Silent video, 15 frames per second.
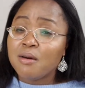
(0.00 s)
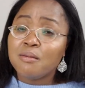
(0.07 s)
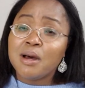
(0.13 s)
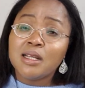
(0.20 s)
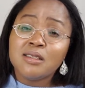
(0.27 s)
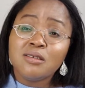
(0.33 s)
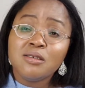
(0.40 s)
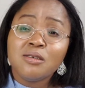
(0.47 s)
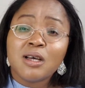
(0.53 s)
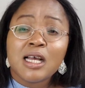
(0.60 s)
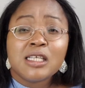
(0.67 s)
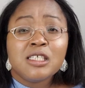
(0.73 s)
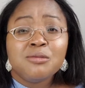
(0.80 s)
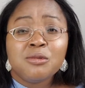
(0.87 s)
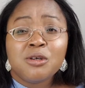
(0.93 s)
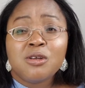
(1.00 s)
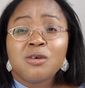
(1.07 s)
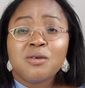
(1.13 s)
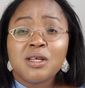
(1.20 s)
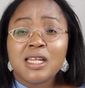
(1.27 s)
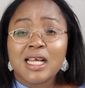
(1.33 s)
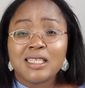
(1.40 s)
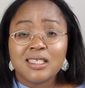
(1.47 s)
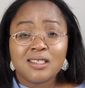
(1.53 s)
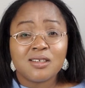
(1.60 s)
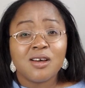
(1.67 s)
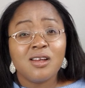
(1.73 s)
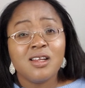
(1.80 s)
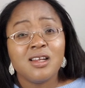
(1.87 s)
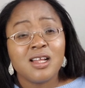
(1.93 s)
Matthew Ashimolowo that is
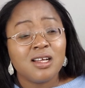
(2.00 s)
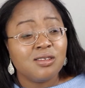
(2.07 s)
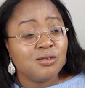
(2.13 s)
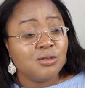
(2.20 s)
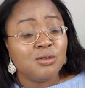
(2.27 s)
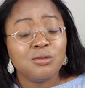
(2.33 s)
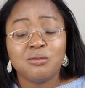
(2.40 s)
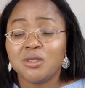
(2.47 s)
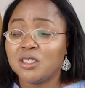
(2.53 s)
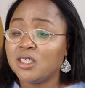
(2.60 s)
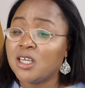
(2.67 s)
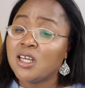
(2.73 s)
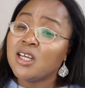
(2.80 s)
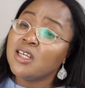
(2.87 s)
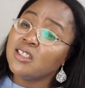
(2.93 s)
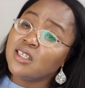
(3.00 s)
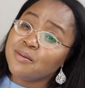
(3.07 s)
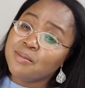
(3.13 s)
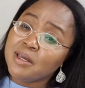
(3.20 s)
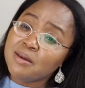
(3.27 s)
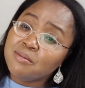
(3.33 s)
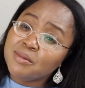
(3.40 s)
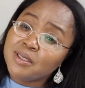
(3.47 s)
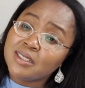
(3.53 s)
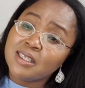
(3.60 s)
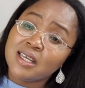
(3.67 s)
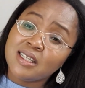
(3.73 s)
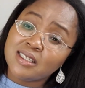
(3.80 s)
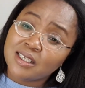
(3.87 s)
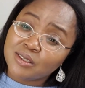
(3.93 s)
calling out to Odumeje, she been
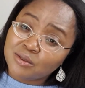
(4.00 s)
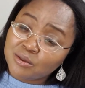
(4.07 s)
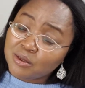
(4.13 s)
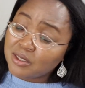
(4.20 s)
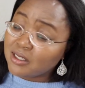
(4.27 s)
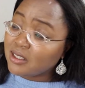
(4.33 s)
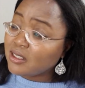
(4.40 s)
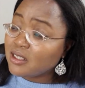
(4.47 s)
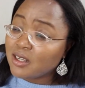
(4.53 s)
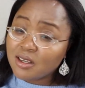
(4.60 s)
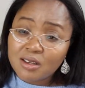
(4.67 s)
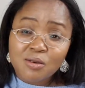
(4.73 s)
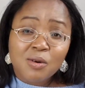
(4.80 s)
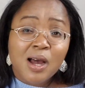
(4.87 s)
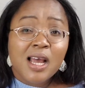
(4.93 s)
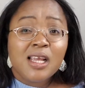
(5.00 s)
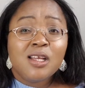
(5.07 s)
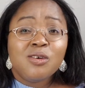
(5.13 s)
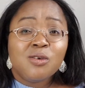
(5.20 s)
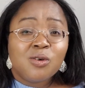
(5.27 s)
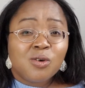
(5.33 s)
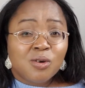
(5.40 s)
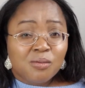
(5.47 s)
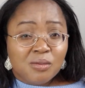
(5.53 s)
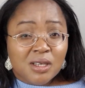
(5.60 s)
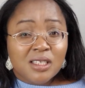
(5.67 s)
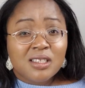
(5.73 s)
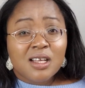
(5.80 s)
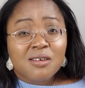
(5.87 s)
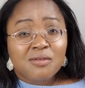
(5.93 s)
saying they do all this thing. Why you know go
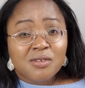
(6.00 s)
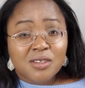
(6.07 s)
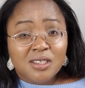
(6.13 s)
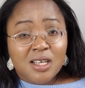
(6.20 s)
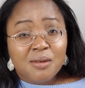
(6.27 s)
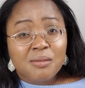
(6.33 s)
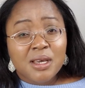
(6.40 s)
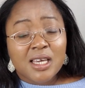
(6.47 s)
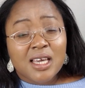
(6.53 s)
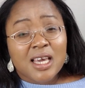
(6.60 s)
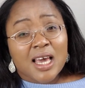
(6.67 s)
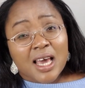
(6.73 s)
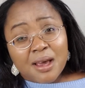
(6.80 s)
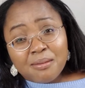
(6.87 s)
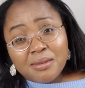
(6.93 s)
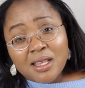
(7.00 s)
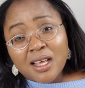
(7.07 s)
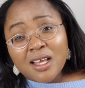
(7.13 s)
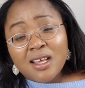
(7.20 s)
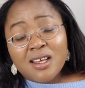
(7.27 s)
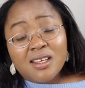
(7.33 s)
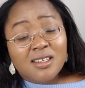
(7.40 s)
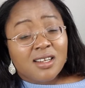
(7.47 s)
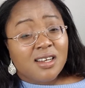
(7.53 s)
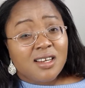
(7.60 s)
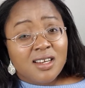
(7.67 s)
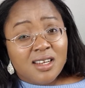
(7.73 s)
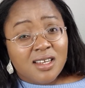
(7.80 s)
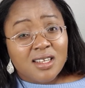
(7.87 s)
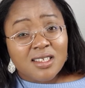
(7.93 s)
meet them for dear, make it help them? They
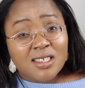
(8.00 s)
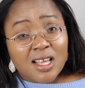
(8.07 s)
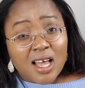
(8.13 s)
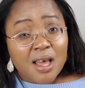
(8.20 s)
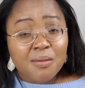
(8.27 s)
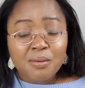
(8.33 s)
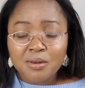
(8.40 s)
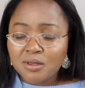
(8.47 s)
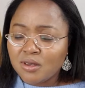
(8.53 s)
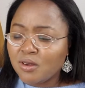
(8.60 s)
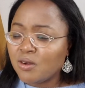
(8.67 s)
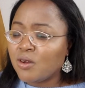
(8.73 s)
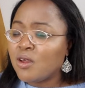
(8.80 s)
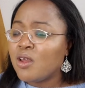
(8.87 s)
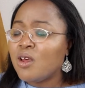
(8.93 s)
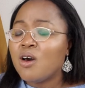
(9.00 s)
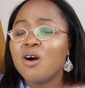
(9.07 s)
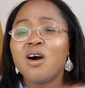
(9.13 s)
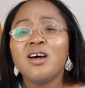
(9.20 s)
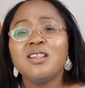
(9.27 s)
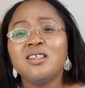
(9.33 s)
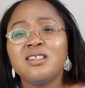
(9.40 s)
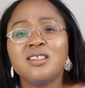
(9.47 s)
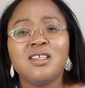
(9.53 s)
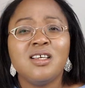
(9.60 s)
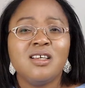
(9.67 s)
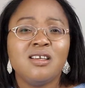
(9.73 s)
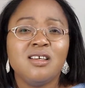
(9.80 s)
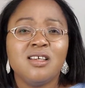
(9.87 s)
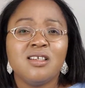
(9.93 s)
need his help. So all this
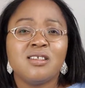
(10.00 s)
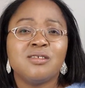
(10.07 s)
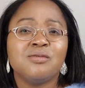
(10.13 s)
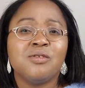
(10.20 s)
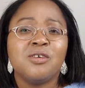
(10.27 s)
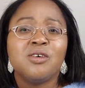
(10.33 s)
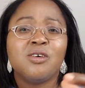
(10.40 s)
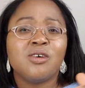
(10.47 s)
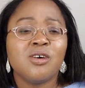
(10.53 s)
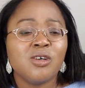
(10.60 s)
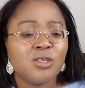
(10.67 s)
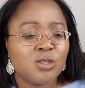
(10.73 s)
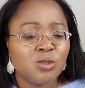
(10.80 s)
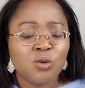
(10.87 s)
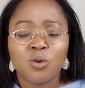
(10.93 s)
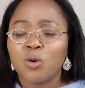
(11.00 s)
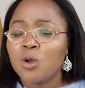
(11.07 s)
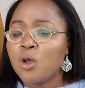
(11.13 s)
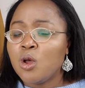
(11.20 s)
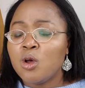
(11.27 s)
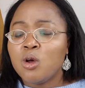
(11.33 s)
thing is for us to